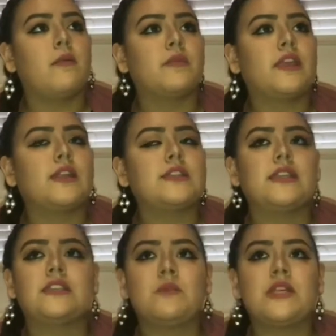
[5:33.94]
yeah, to
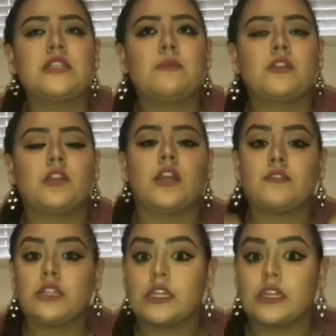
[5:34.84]
get to my stomach, they're gonna
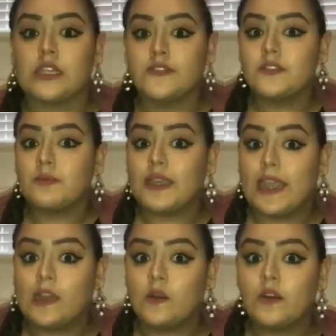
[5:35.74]
have to, like, lift my
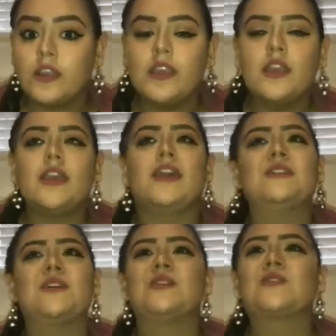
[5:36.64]
gown.
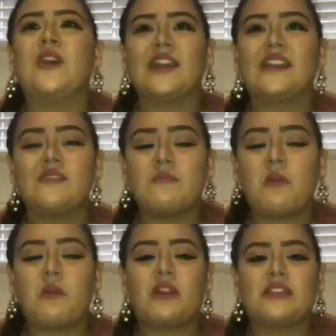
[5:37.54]
And so I was crying even
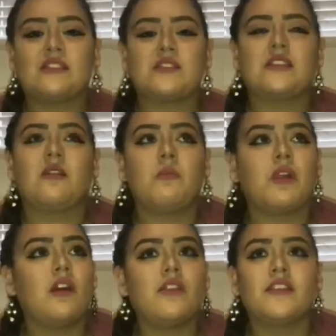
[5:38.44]
more because I was like, oh my
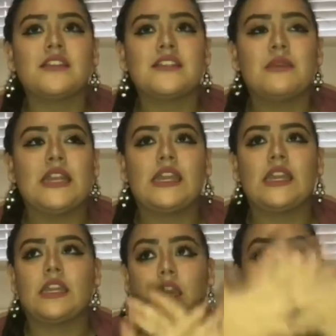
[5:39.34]
god, they're gonna see me
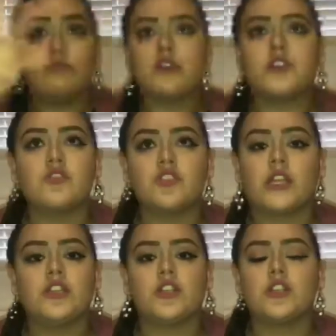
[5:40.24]
naked, like, a bunch of
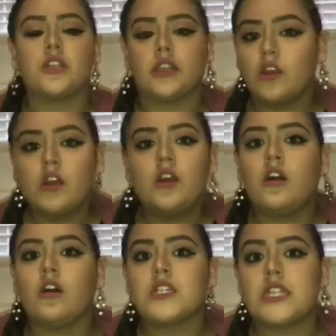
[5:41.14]
strangers, like,
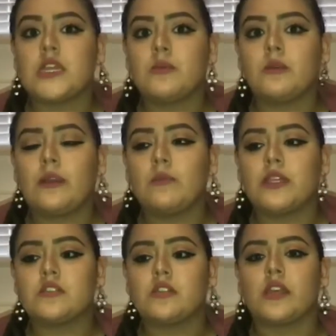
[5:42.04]
all standing around
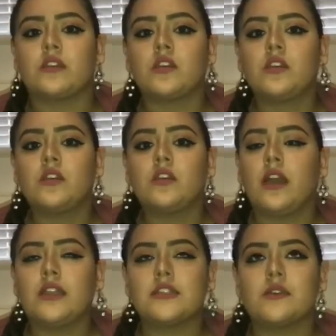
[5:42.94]
me. So, like,
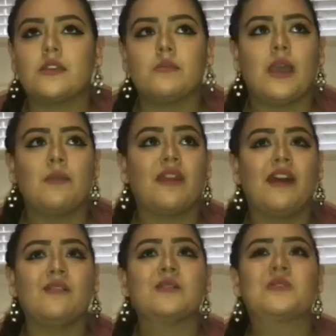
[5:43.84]
I didn't tell them that, but
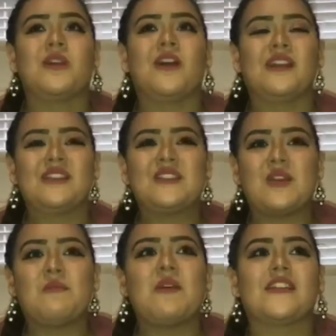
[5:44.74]
I was crying
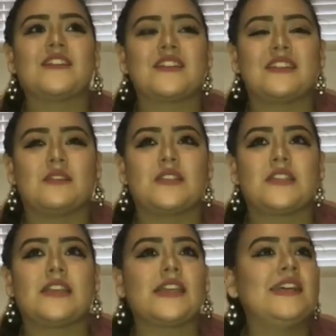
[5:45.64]
so much because I was
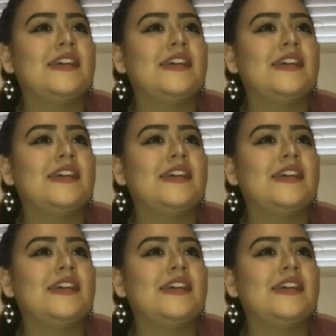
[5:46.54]
like,